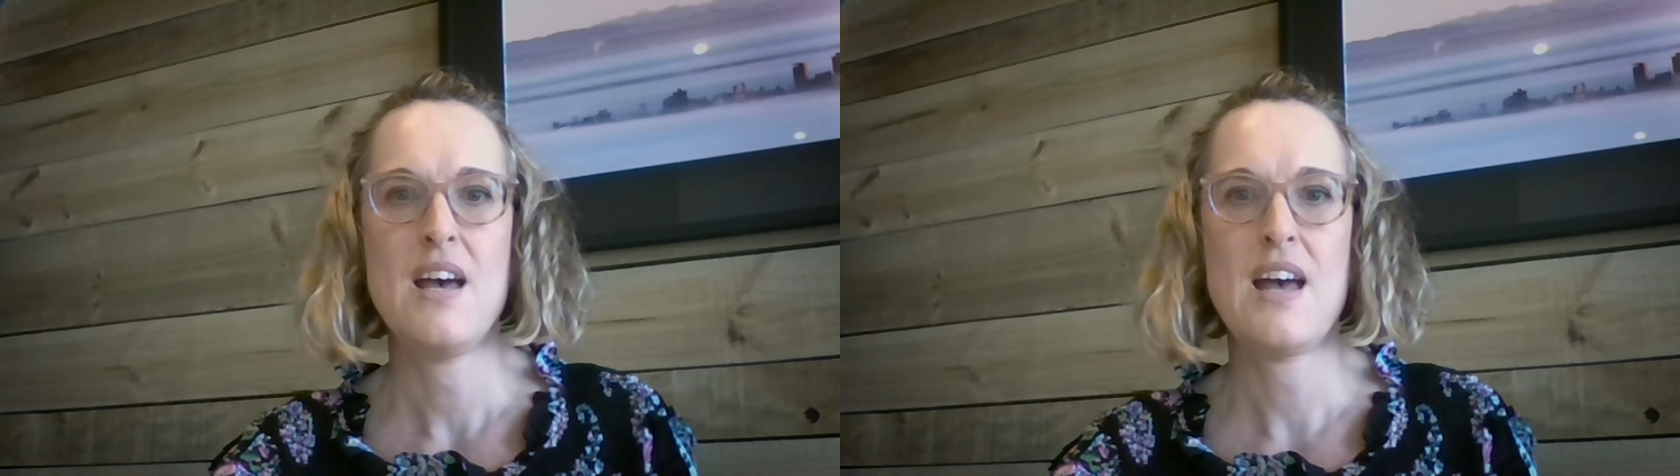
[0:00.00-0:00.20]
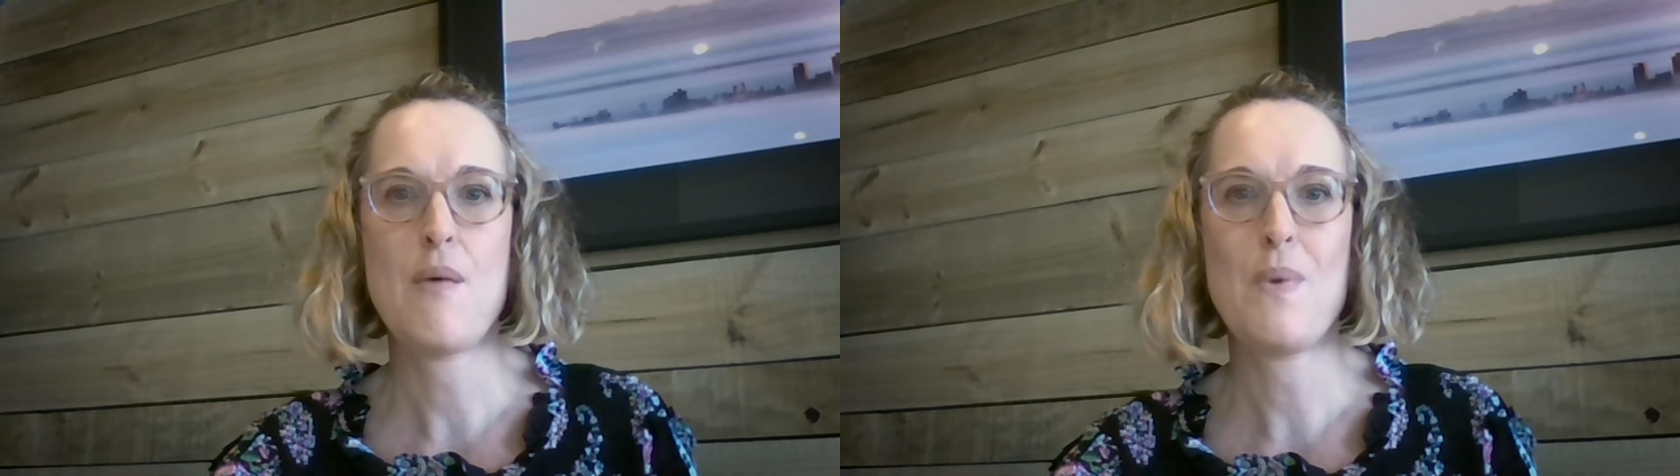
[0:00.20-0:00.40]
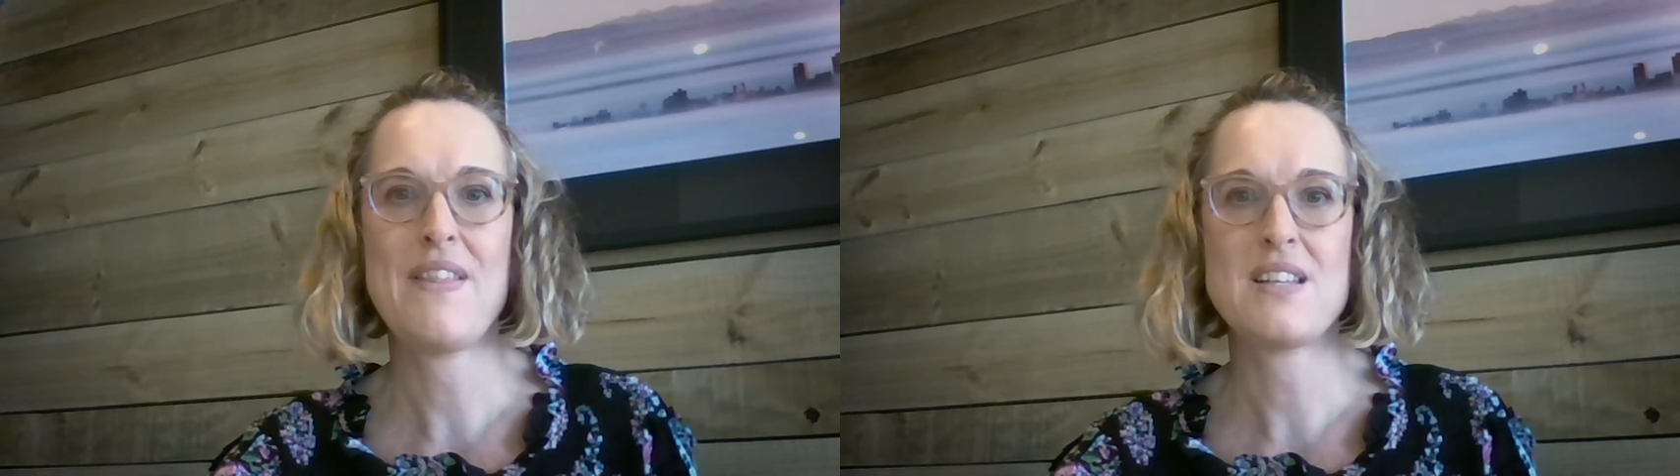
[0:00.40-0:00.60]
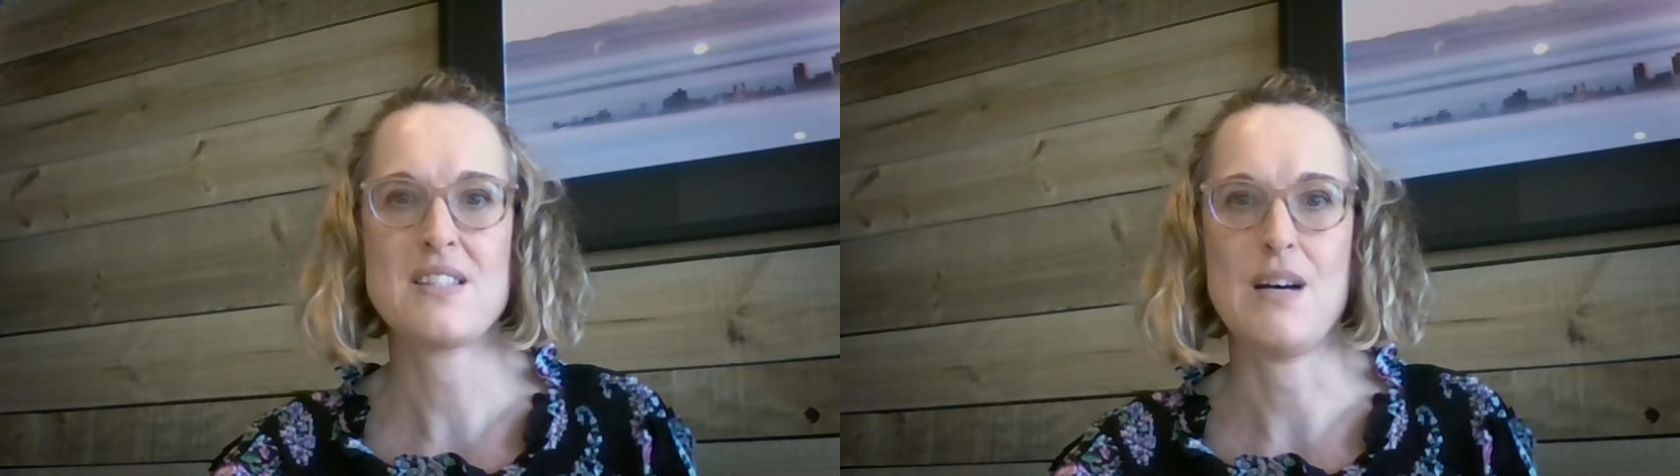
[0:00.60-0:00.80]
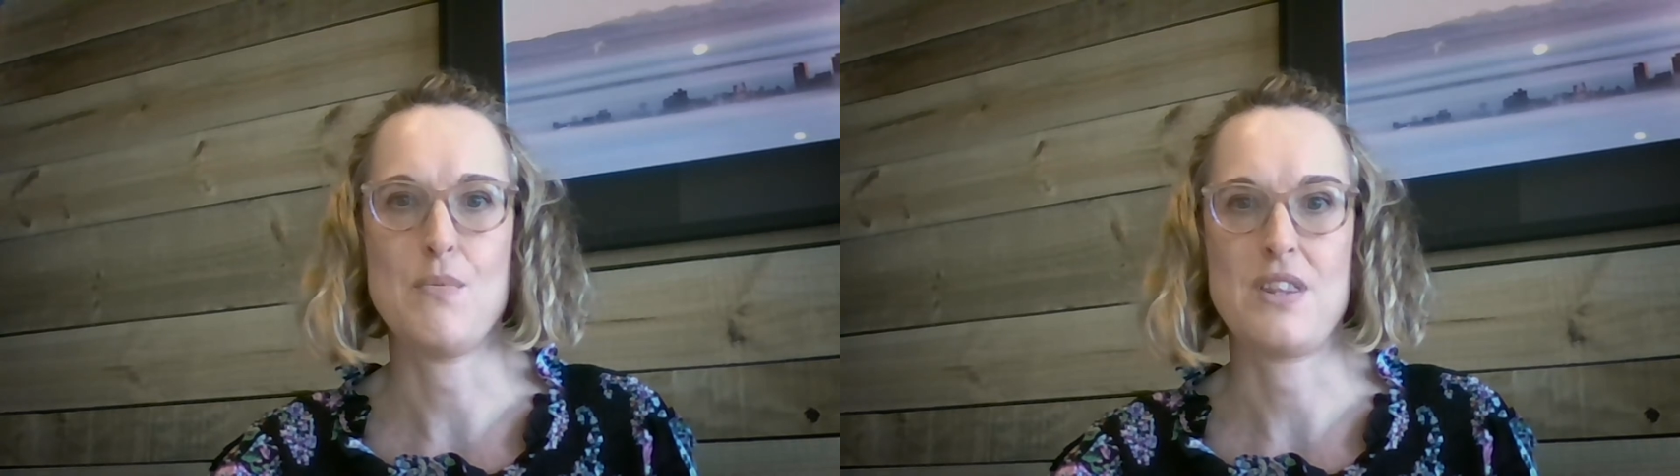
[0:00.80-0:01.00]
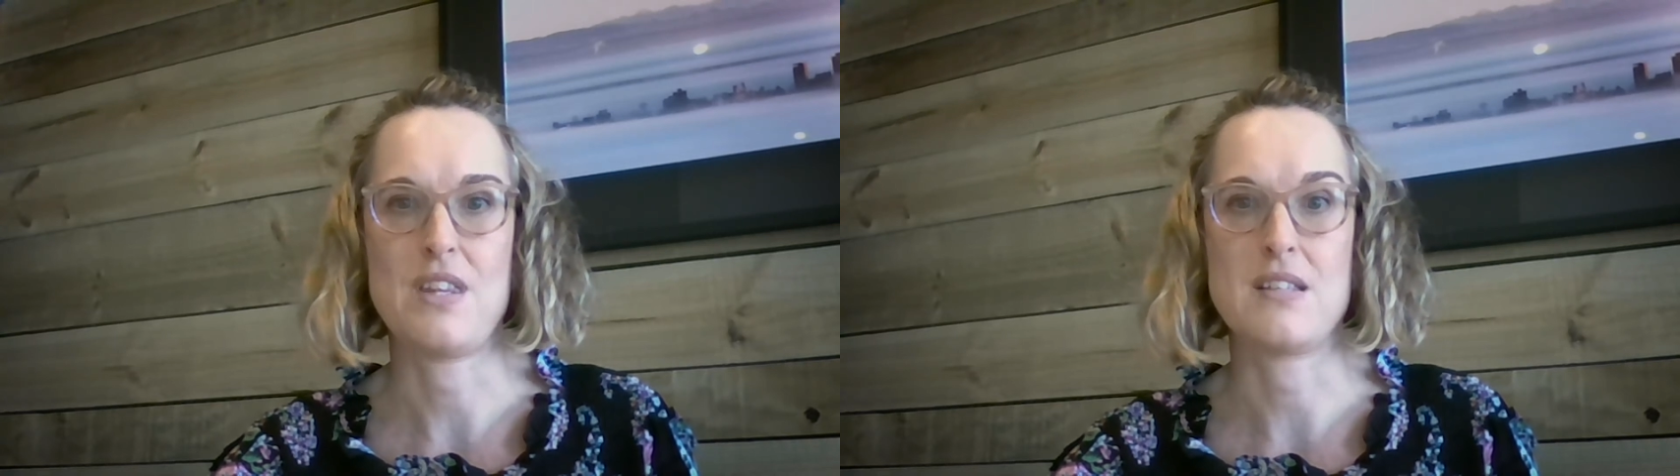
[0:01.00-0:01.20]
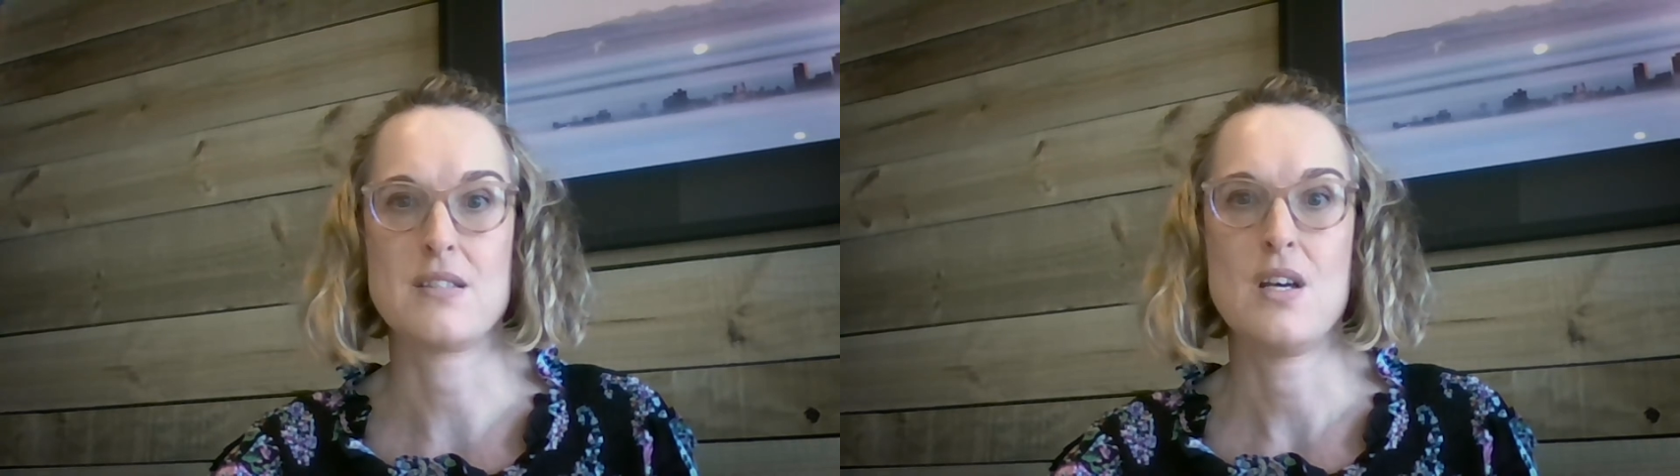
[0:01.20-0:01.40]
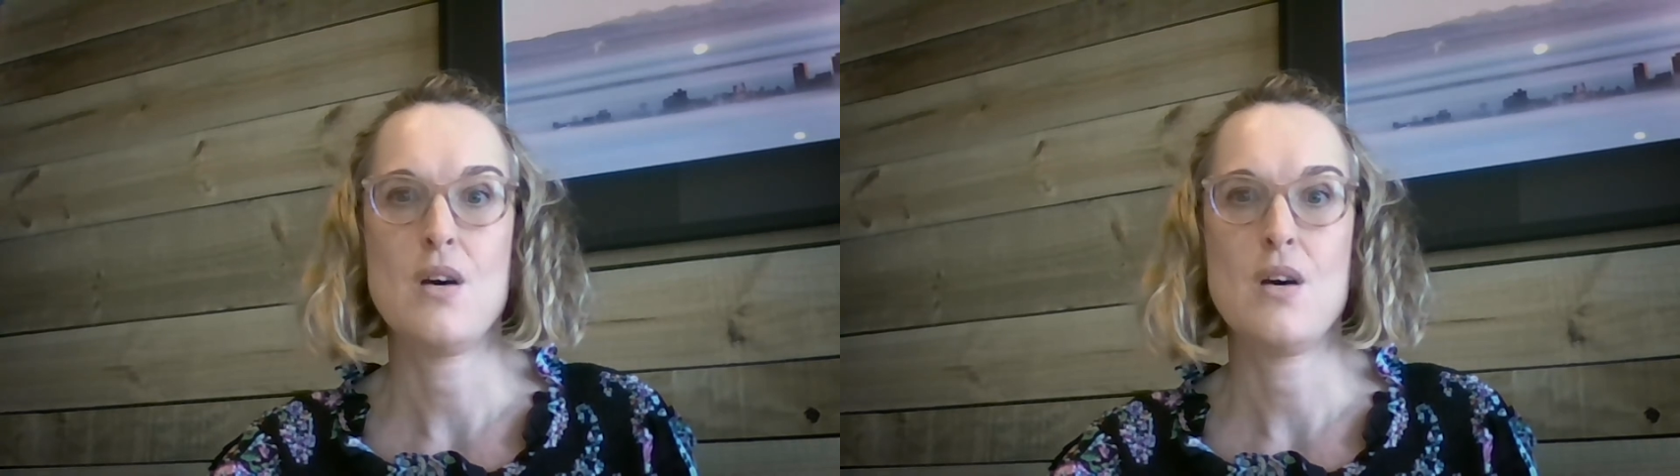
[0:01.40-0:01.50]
and when they start with us,